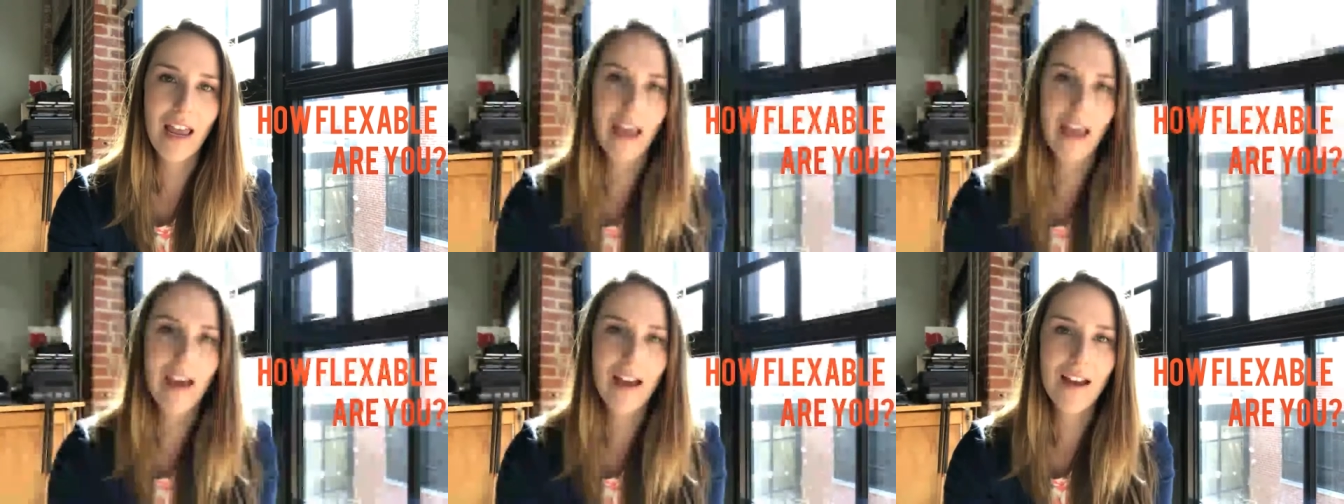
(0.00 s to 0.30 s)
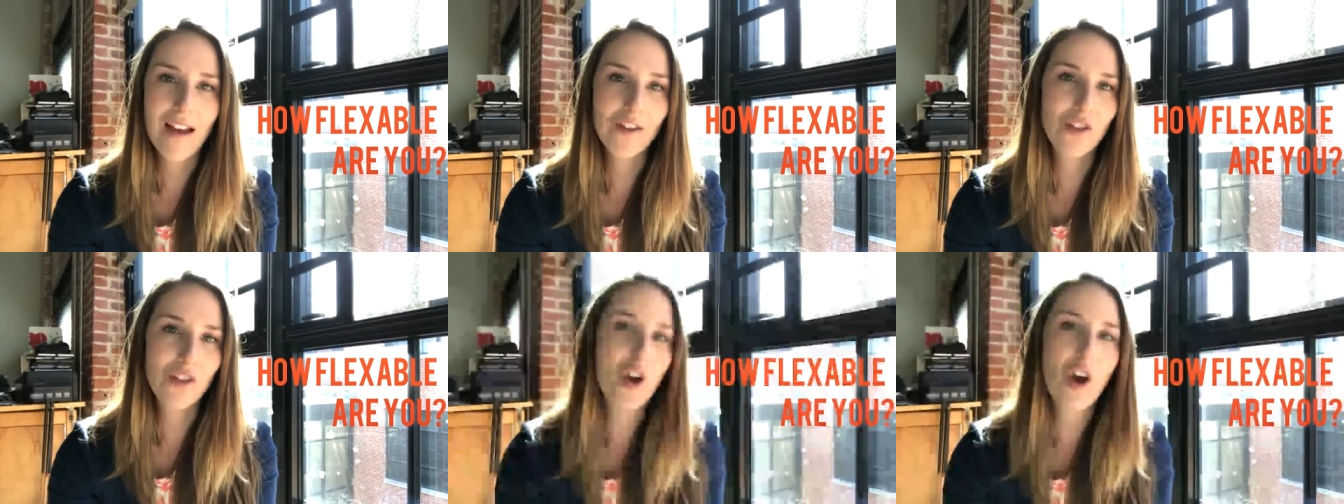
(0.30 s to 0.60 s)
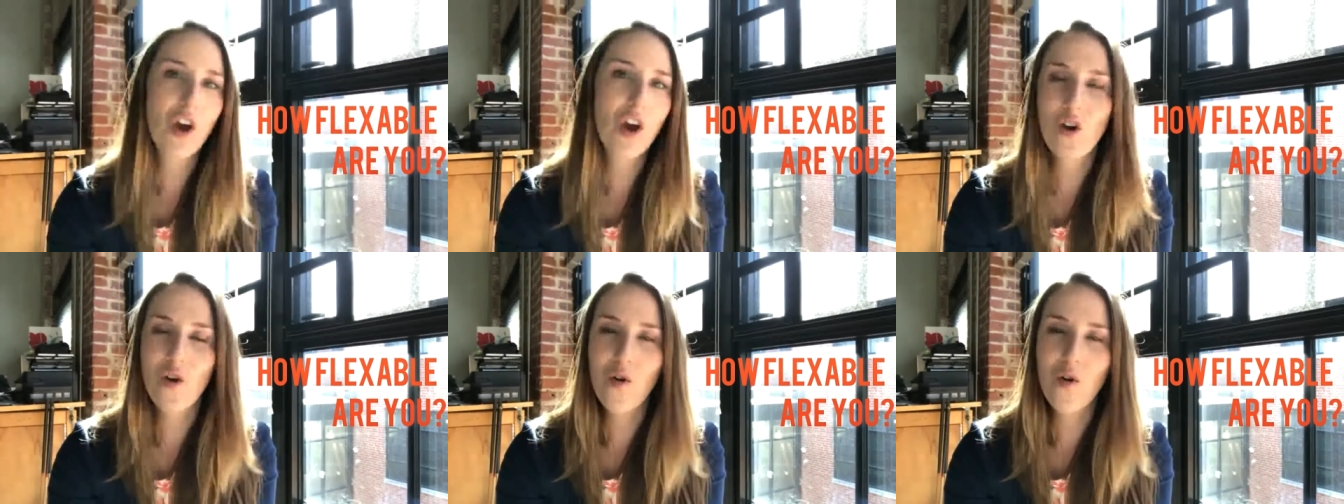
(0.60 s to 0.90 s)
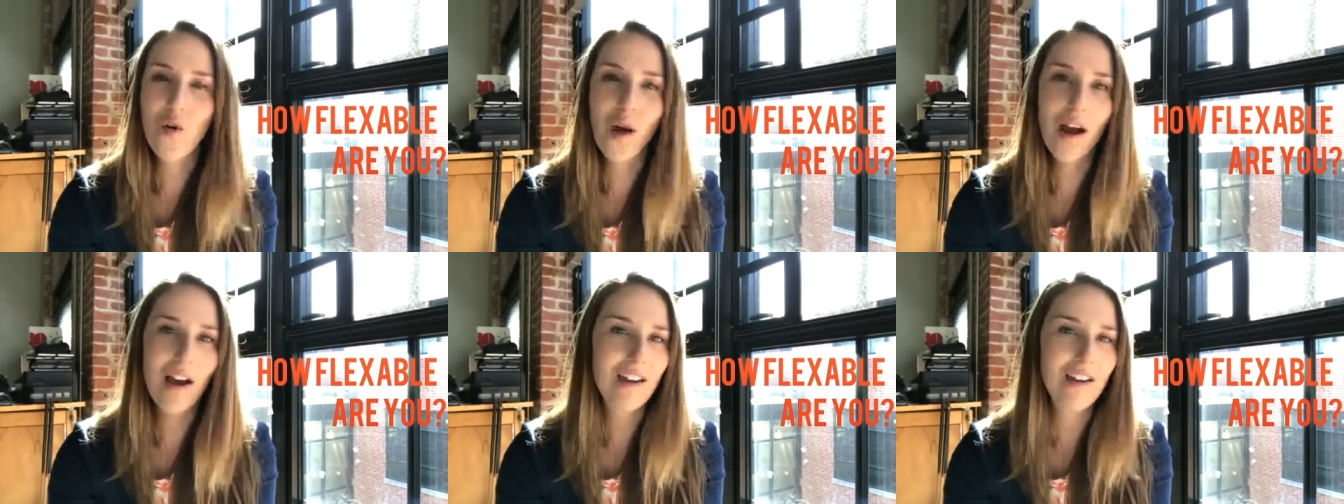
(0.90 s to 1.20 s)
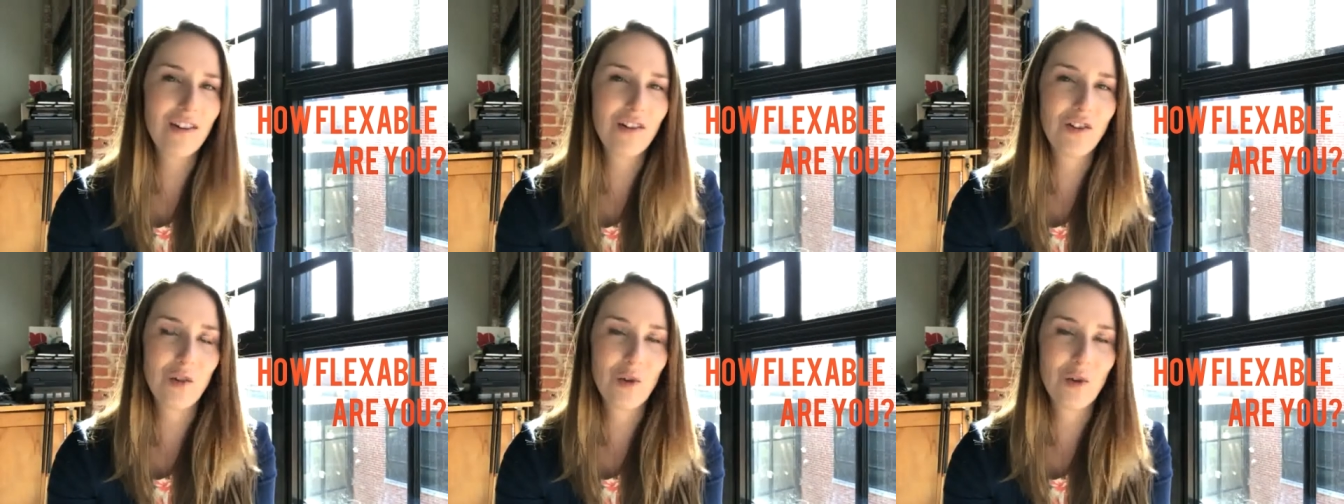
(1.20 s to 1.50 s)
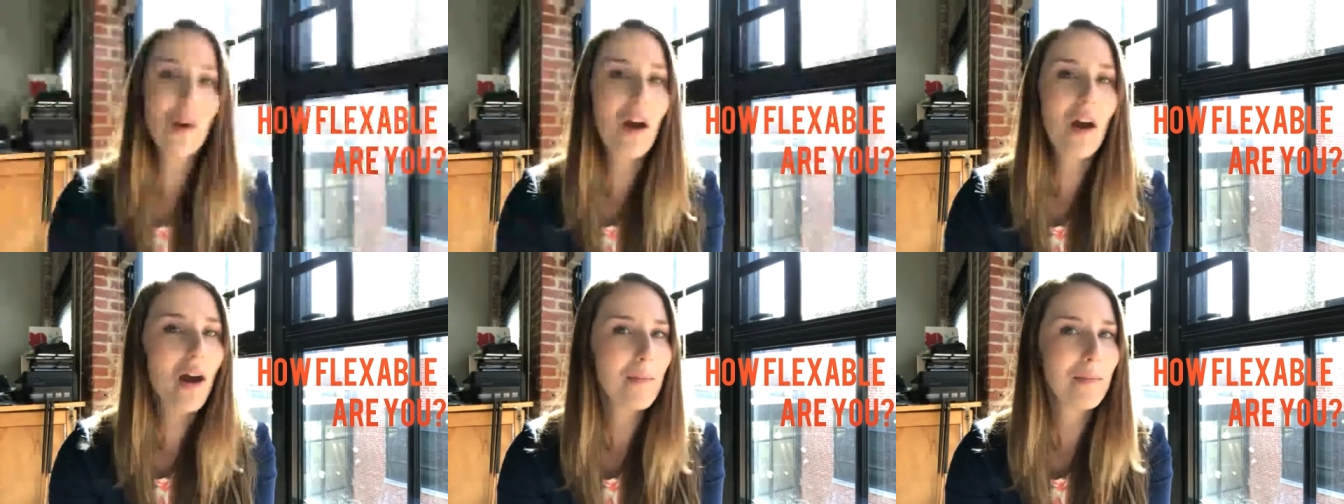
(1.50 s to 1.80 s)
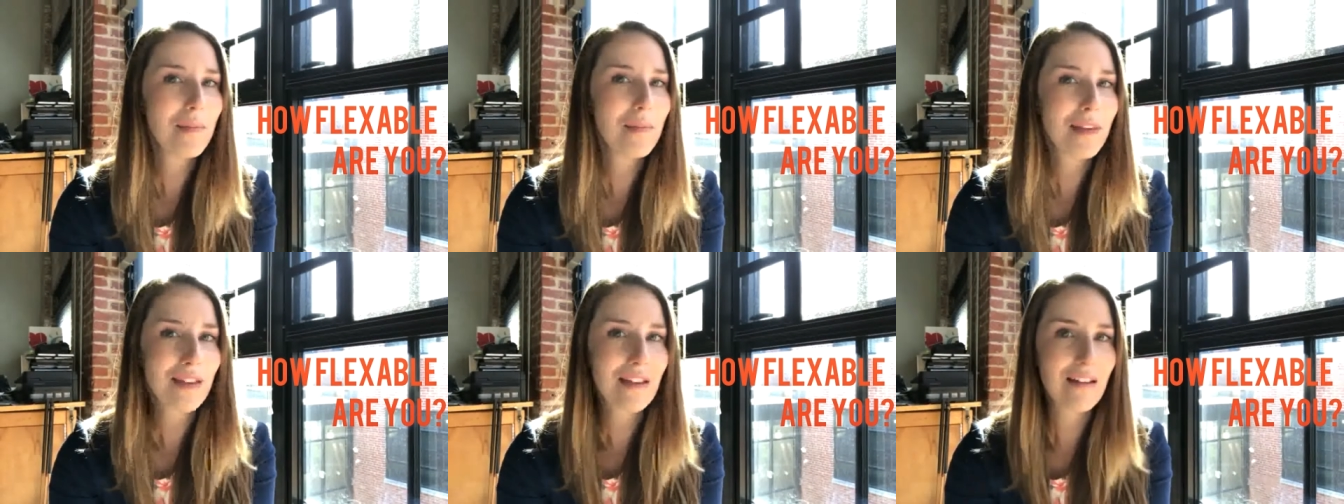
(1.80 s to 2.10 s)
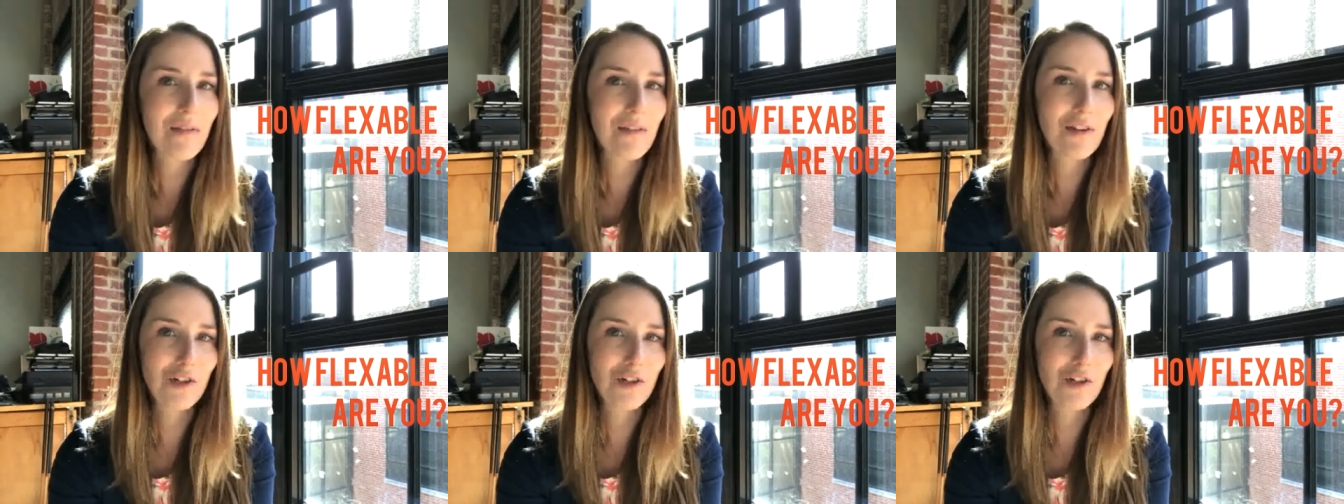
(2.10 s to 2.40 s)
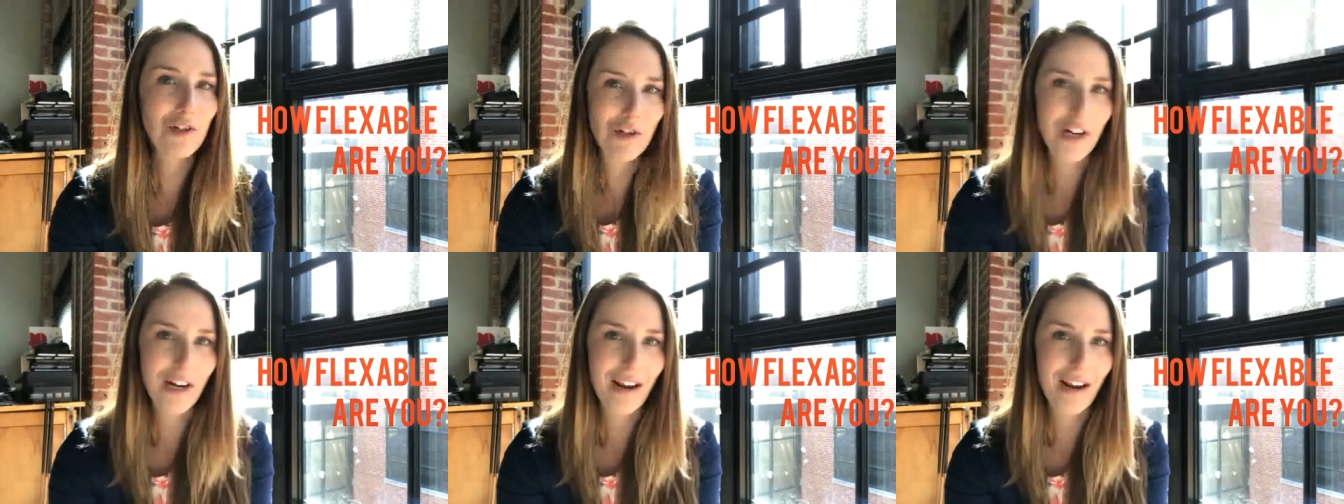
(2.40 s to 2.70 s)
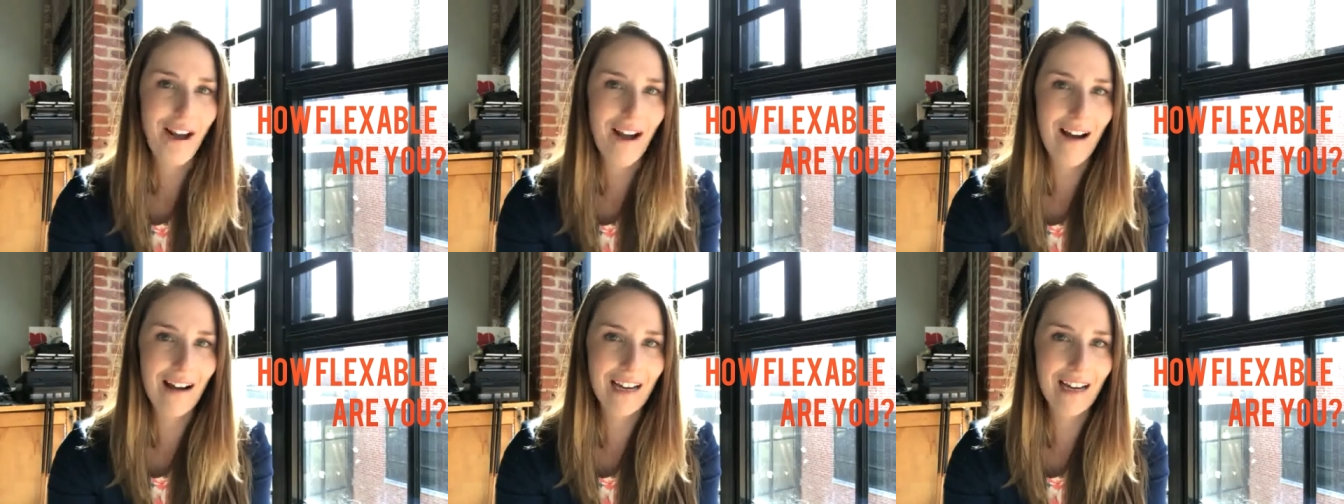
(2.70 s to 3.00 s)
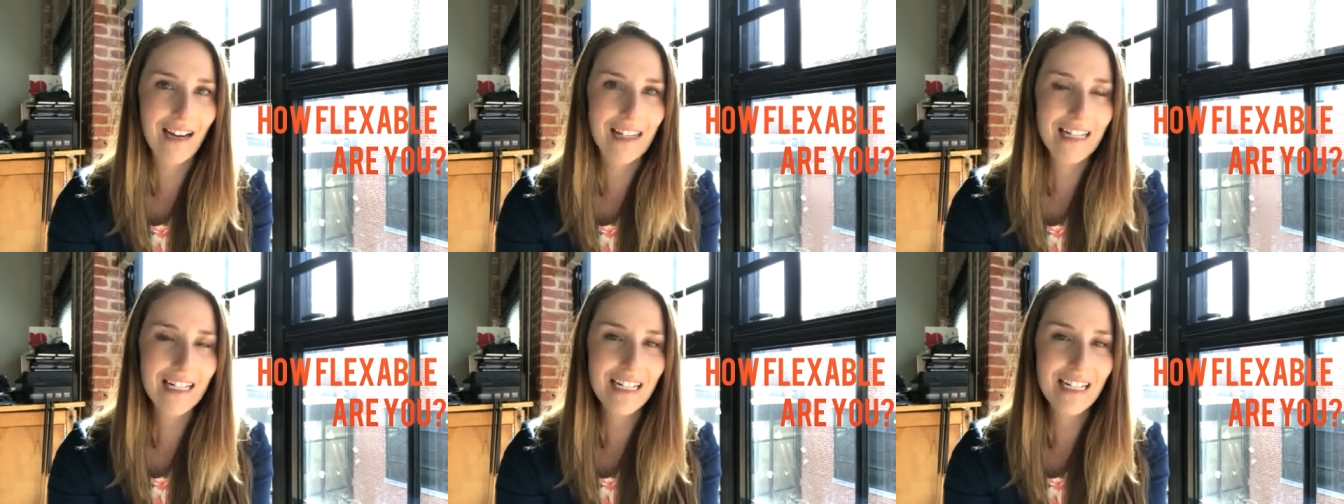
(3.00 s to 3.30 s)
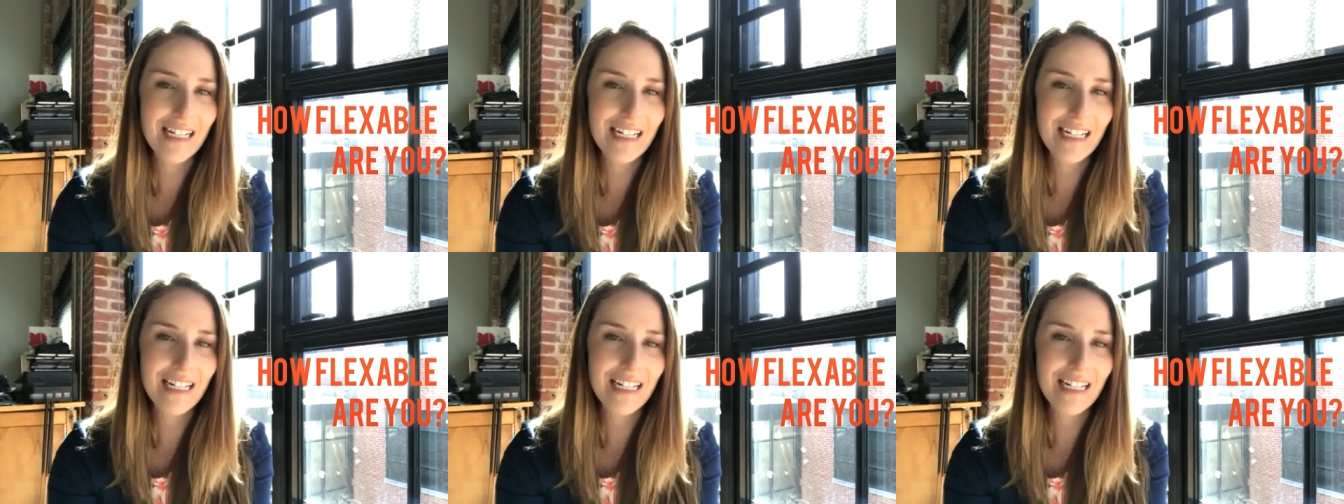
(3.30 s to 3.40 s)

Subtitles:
And no, I do not mean the stretching kind.